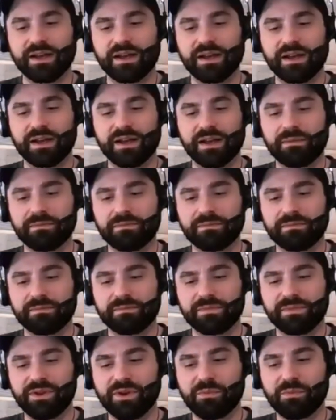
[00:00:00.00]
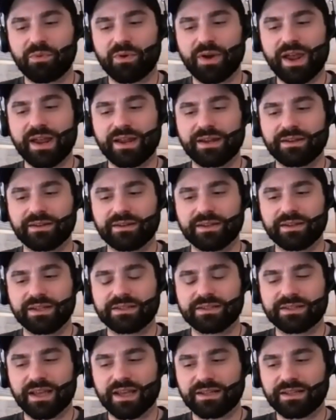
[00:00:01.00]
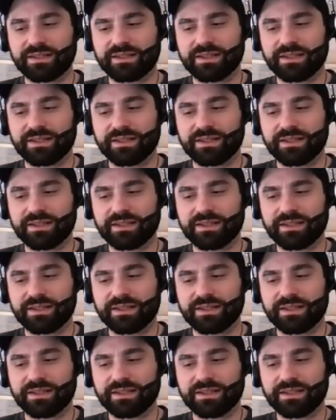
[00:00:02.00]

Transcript: Um, your brain is like